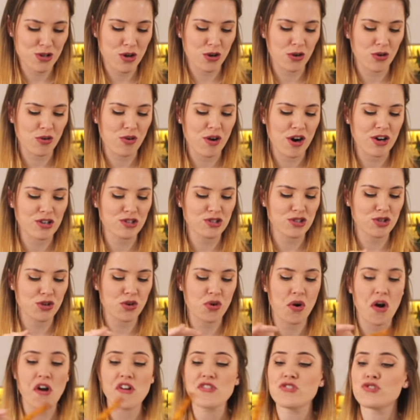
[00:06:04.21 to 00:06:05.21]
Little crunch,
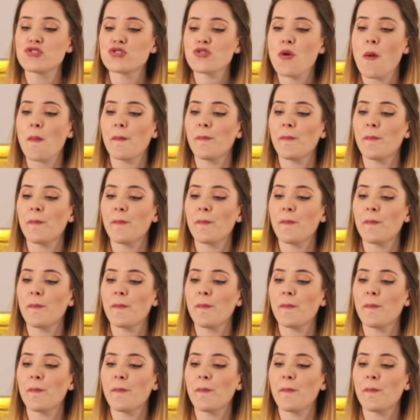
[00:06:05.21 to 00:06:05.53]
little crunch.